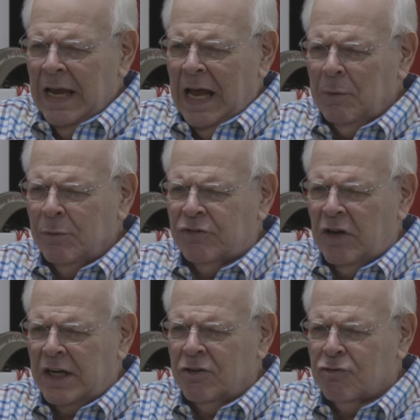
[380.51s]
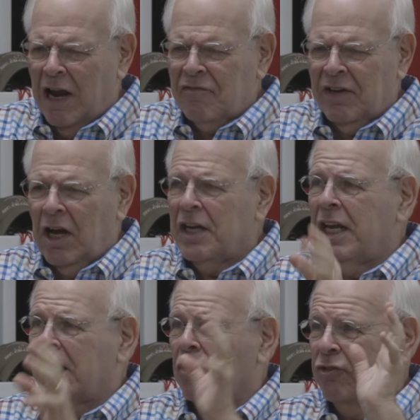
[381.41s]
And we were stuck in traffic on
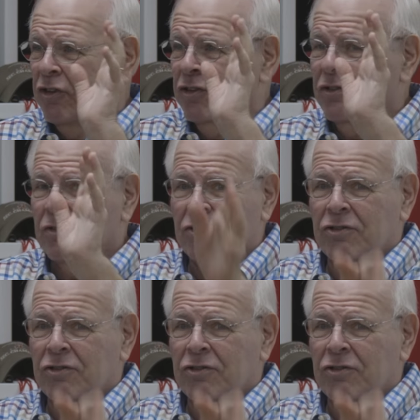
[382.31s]
Nicholson